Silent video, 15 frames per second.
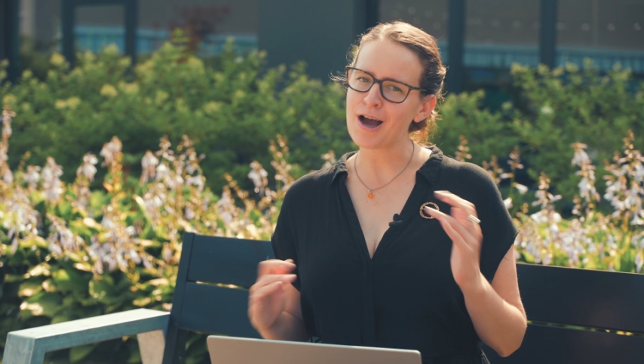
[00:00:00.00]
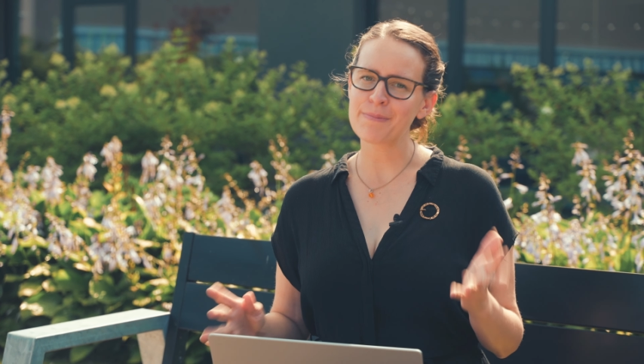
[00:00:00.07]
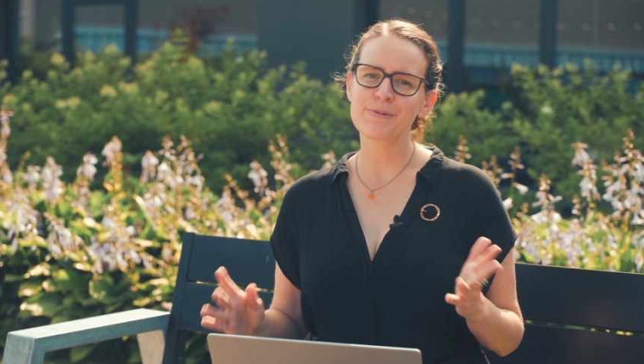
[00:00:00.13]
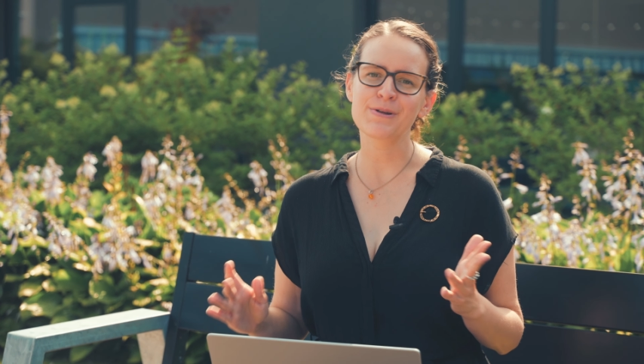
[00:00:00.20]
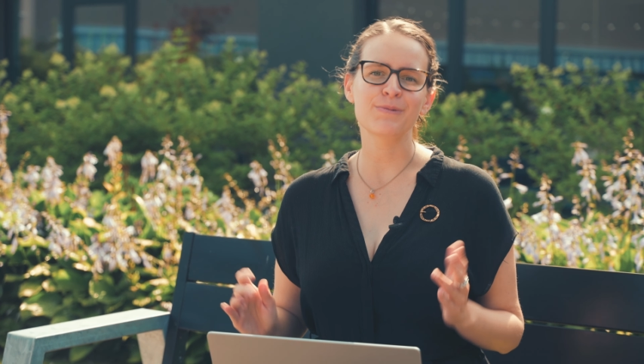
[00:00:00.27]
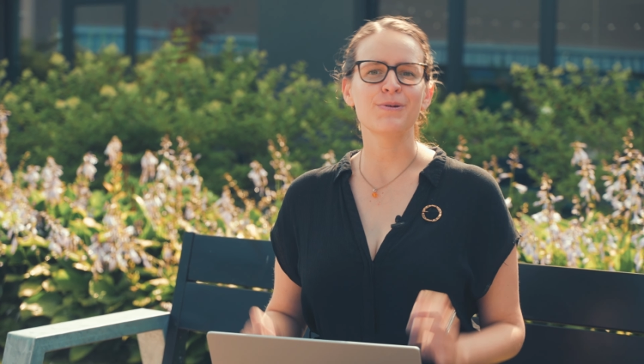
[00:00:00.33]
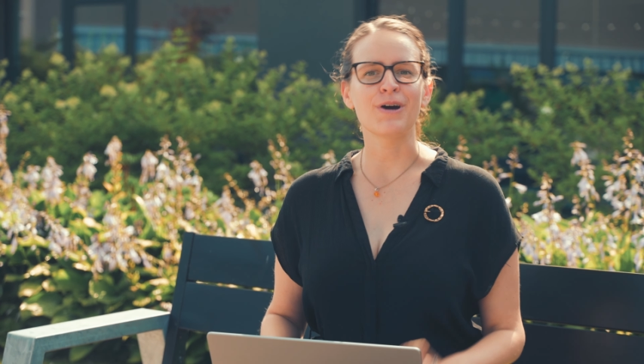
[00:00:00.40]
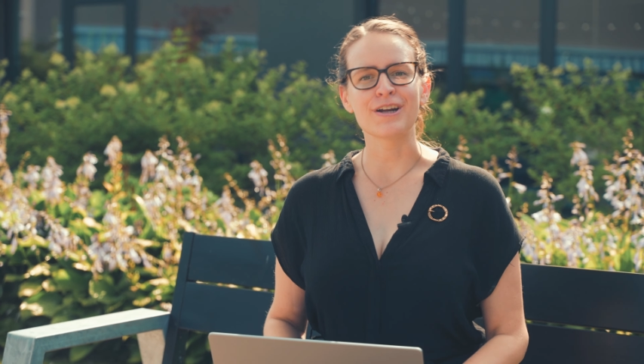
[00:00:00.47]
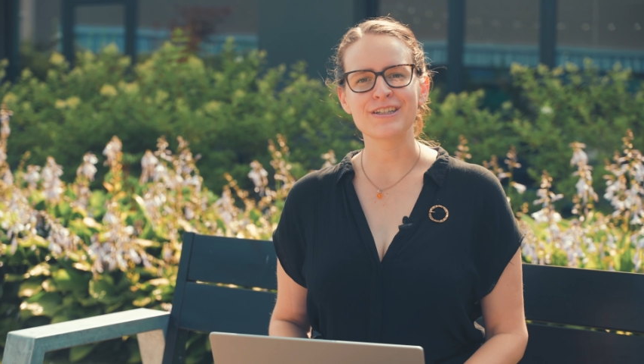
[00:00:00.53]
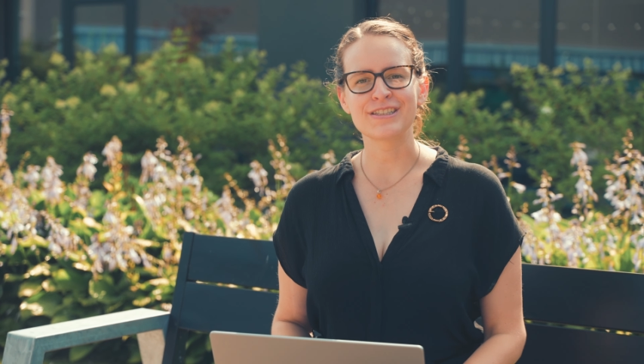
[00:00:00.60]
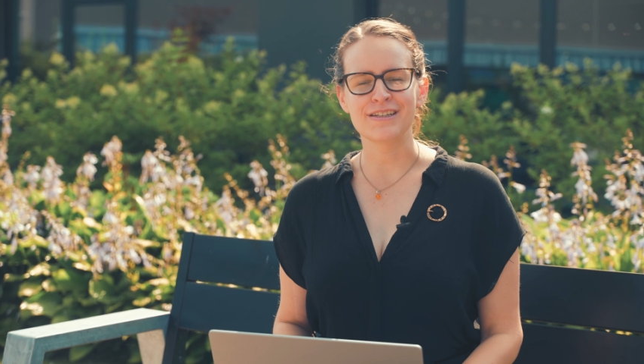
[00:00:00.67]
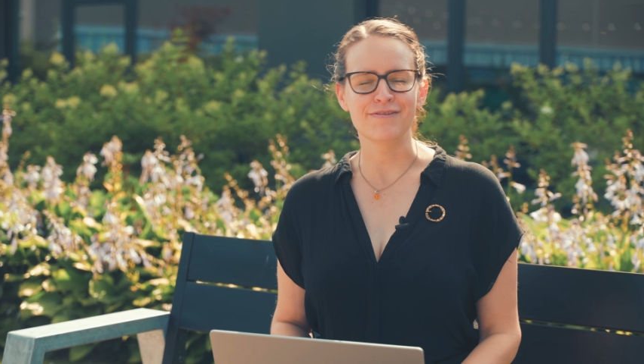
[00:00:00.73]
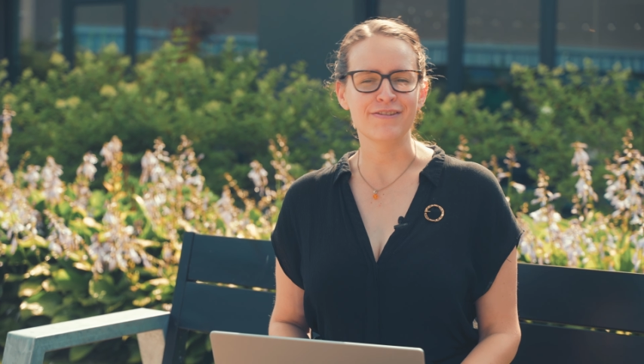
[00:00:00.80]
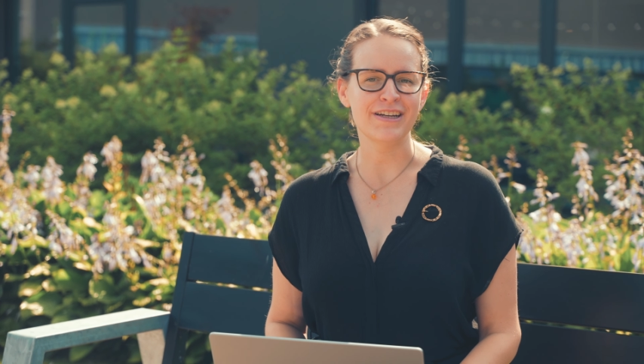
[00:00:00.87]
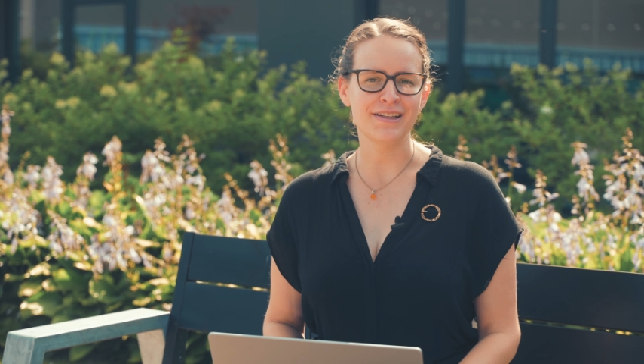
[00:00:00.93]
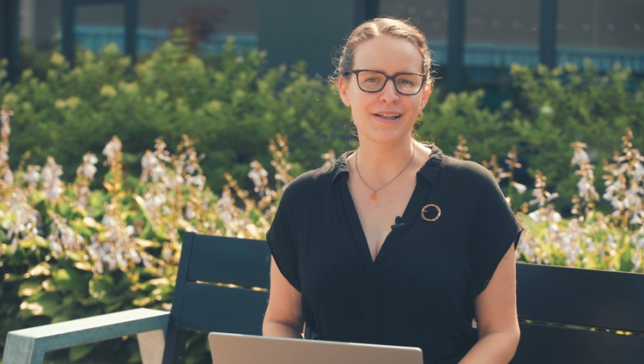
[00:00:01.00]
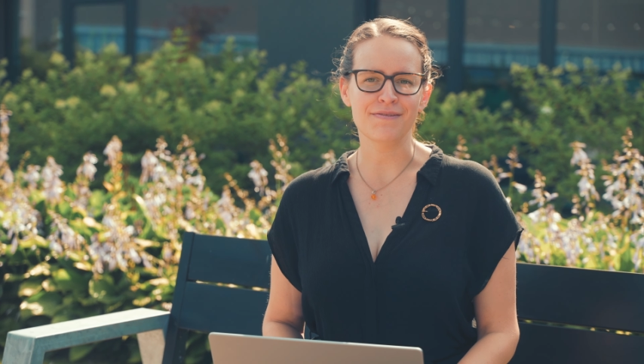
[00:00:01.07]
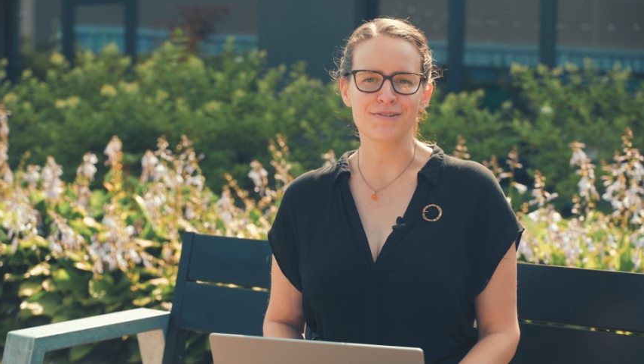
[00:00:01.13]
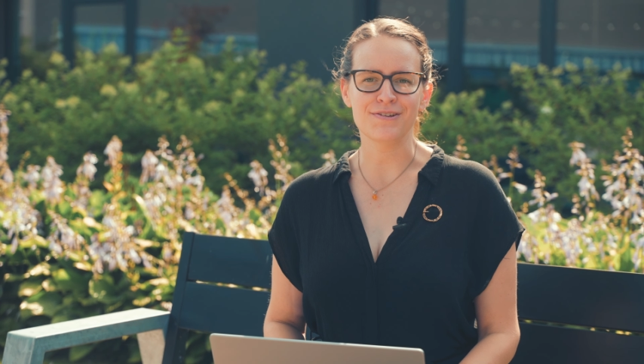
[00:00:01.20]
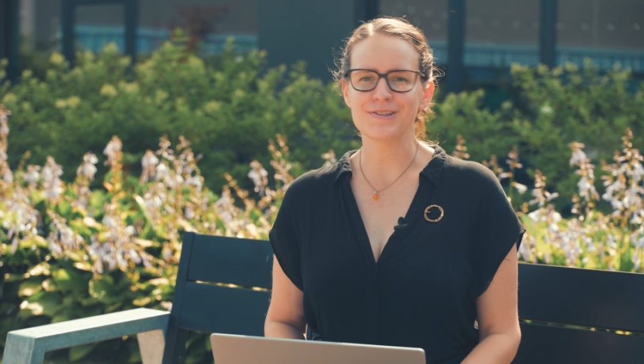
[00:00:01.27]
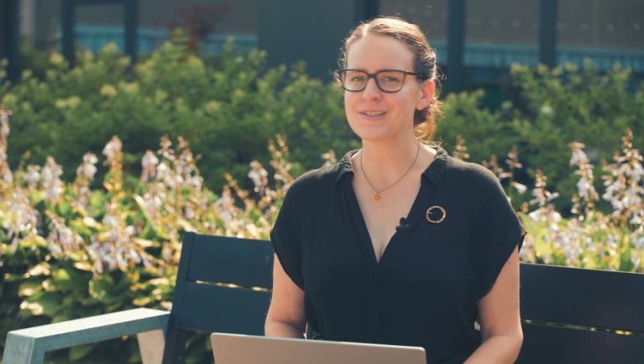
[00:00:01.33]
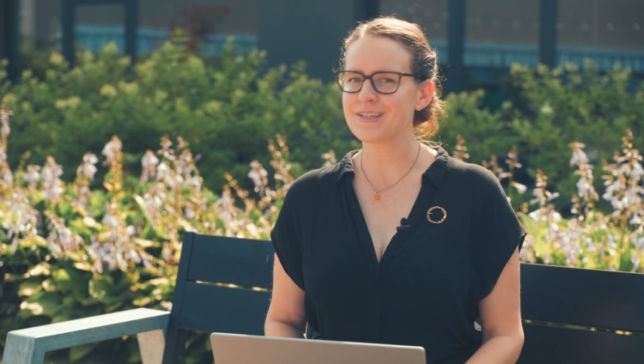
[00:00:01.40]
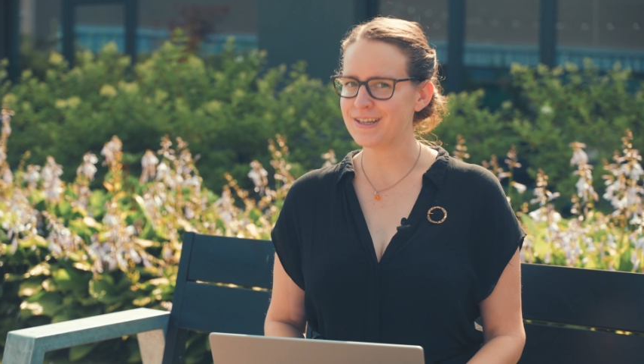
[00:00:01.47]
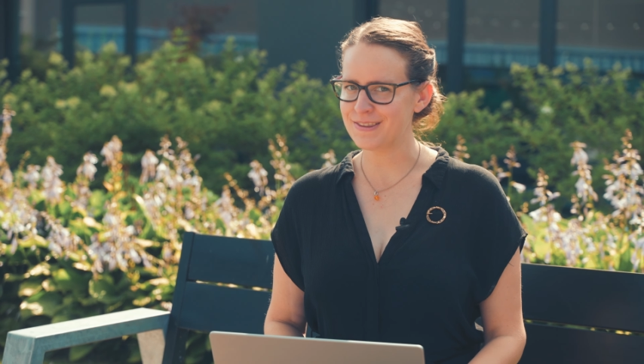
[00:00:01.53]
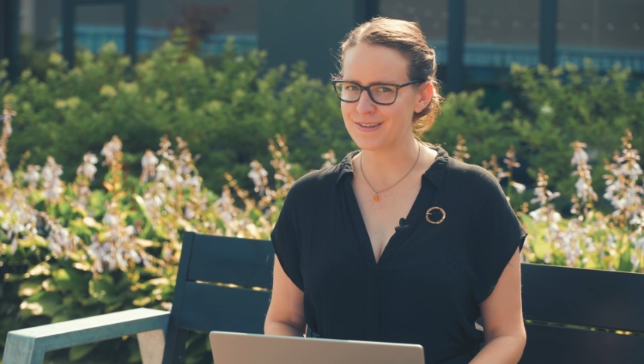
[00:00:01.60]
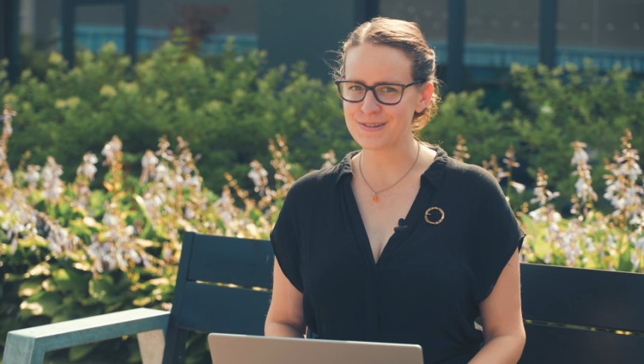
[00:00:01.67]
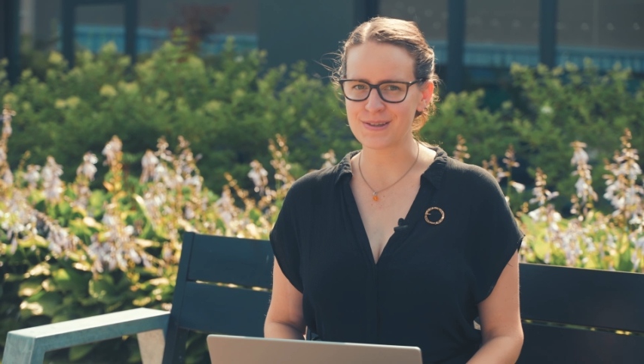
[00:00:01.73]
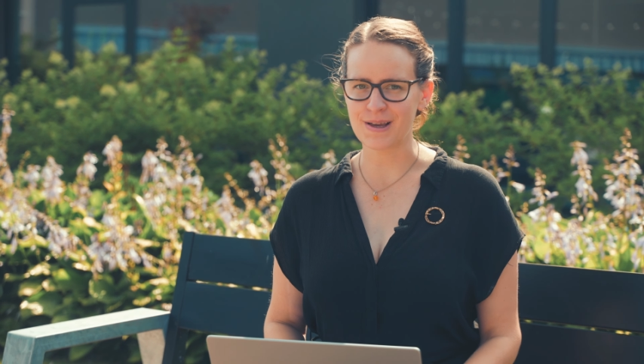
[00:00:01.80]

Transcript: up your productivity levels in the